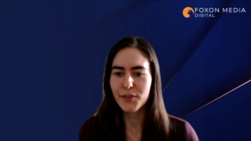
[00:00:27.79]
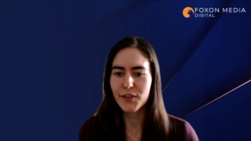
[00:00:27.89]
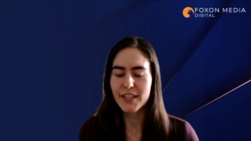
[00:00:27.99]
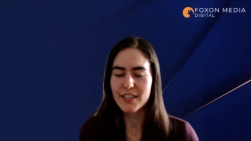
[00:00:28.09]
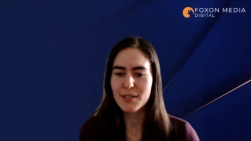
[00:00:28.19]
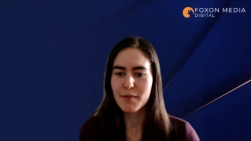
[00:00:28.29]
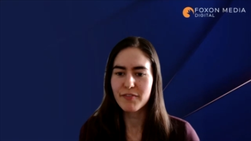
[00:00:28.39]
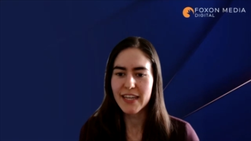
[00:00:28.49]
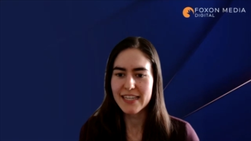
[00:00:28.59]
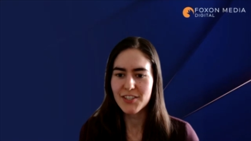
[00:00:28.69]
for the Summit
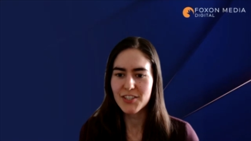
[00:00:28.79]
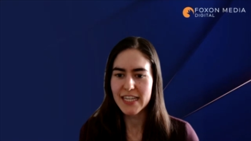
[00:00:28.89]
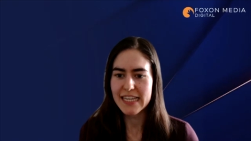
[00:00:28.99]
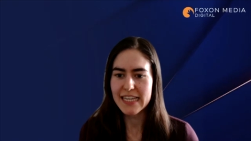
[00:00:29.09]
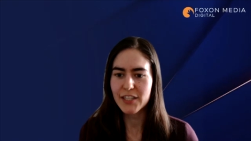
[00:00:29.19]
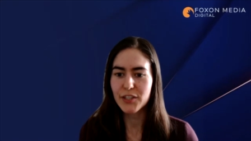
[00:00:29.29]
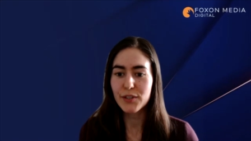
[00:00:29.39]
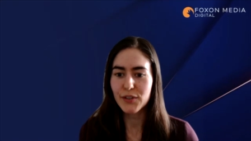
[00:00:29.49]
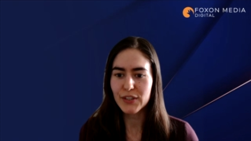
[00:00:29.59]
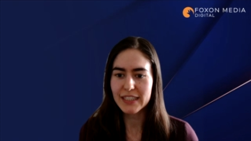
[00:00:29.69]
for ESG New
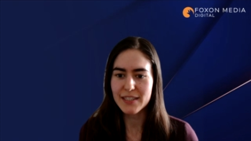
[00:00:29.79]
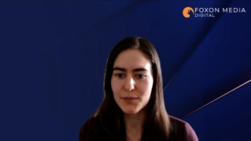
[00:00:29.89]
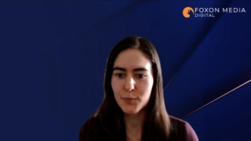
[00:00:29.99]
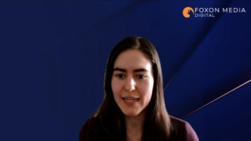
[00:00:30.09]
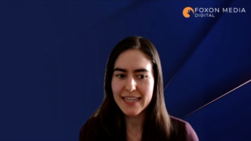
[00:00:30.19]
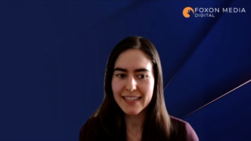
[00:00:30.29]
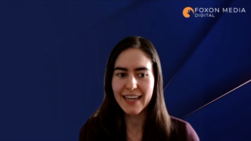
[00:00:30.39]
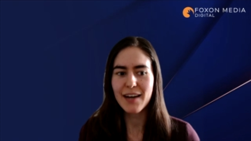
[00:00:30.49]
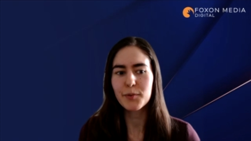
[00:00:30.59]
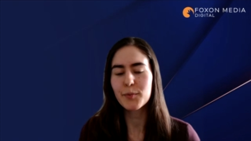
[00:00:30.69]
York last week,
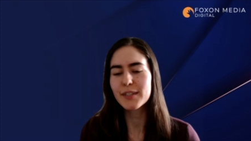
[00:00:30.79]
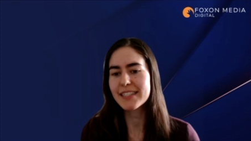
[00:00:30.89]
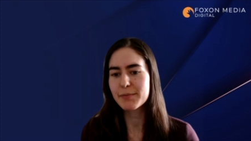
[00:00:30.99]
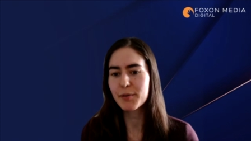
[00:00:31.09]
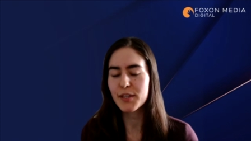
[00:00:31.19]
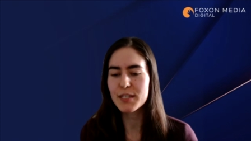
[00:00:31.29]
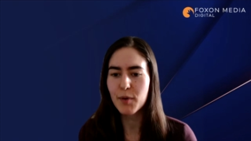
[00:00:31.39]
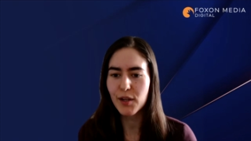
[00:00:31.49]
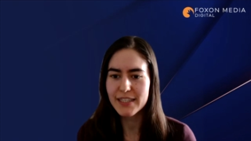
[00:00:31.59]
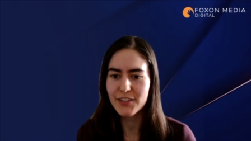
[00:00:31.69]
and we wanted to put the
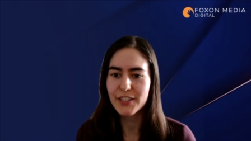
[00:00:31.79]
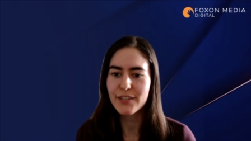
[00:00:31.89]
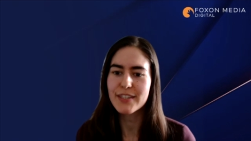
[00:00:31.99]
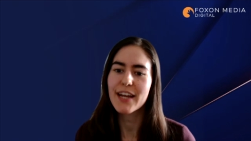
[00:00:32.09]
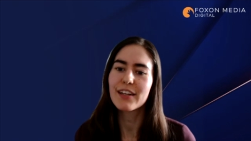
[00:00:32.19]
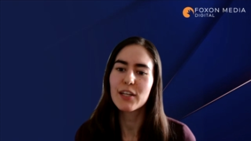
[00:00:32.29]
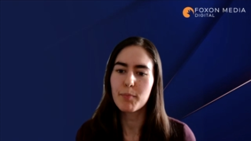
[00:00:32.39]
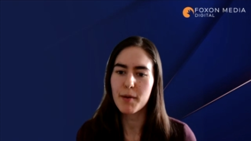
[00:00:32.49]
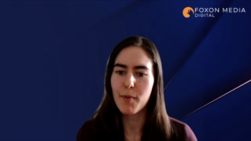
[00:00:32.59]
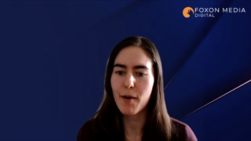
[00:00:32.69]
spotlight on you to hear a little
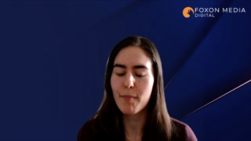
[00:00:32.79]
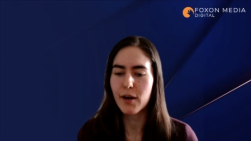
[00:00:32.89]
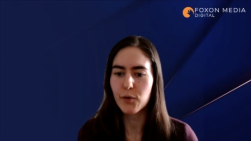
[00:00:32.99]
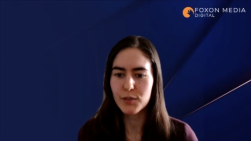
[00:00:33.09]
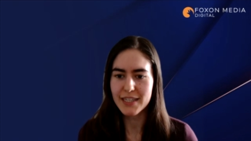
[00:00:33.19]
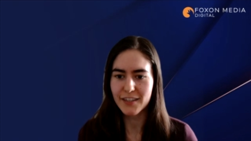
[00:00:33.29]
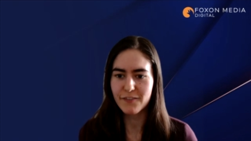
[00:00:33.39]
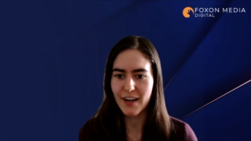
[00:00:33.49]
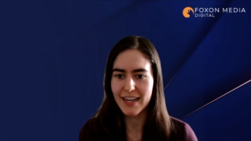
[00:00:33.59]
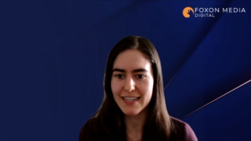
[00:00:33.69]
bit more about Ortec
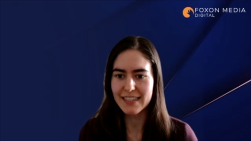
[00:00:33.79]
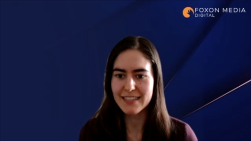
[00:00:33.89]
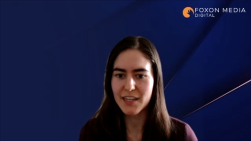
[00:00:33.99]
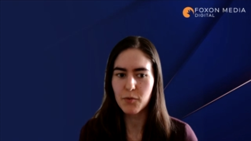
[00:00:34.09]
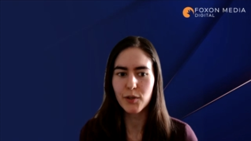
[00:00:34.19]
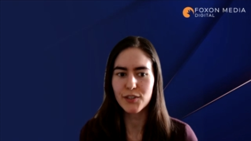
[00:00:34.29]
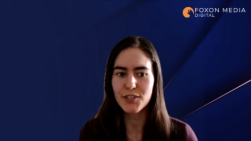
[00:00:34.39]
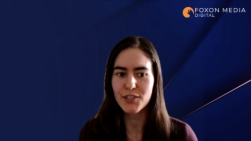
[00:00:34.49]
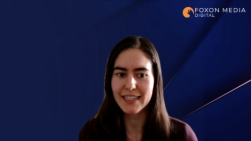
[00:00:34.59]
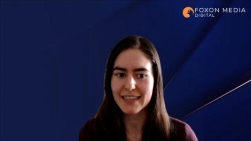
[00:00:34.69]
Finance and what you're
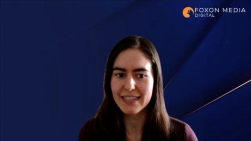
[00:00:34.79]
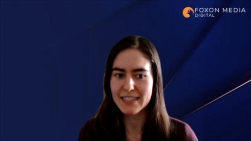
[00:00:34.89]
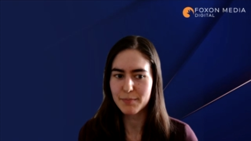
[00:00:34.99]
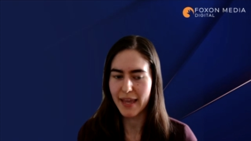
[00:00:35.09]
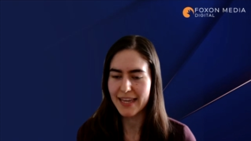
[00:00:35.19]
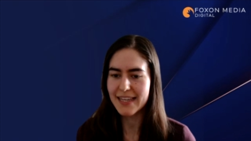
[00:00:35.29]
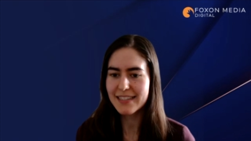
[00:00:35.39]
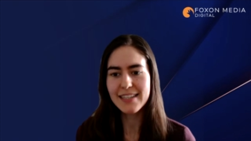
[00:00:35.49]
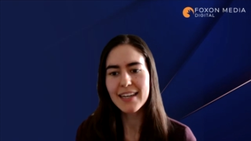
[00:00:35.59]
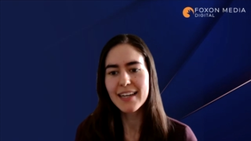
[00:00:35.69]
doing in this
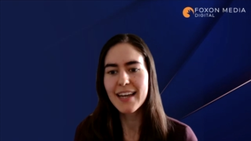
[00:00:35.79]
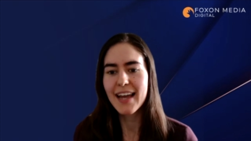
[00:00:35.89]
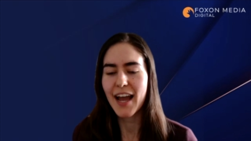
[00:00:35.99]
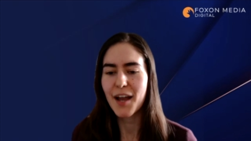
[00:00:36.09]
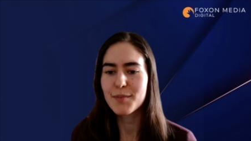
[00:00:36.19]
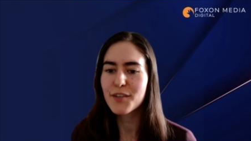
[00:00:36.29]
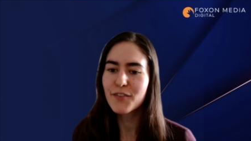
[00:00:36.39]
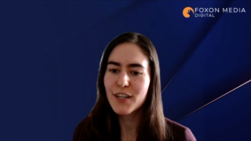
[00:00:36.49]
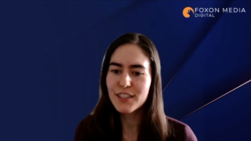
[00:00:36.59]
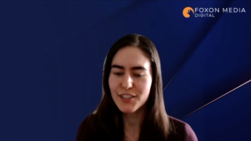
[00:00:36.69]
space. Um, so,
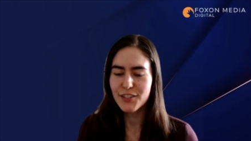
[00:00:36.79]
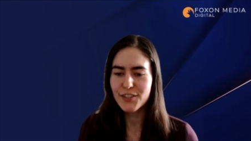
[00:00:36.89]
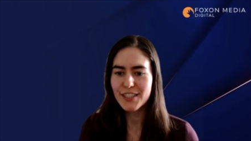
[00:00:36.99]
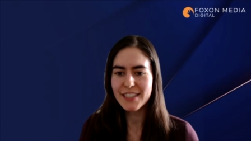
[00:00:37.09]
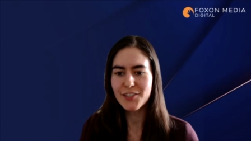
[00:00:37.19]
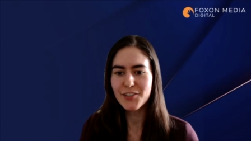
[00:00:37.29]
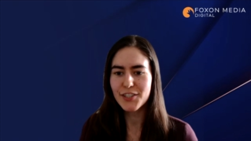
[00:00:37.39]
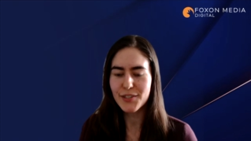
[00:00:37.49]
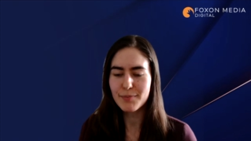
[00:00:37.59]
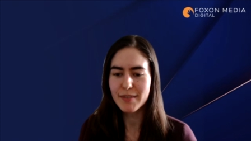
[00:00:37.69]
first, could you just
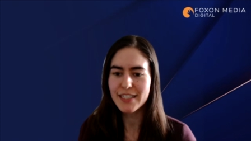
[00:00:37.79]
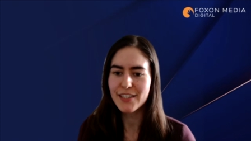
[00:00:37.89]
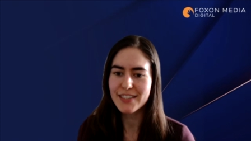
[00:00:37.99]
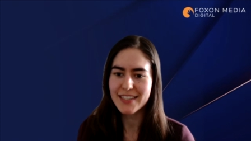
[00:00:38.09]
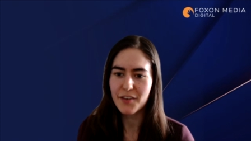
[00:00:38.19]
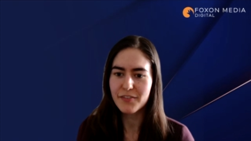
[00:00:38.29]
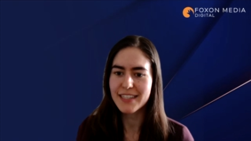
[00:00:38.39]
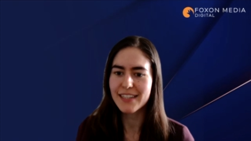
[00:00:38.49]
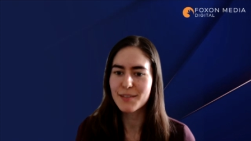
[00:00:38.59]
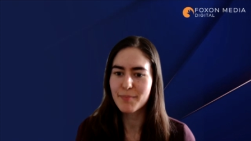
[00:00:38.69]
introduce me to yourself and
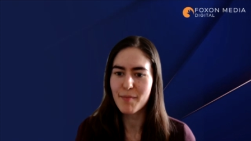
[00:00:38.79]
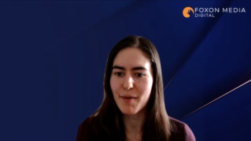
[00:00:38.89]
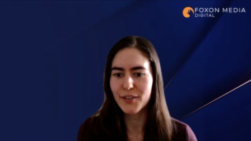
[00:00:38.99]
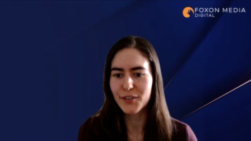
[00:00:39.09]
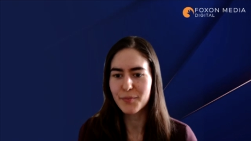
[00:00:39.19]
tell us a bit about your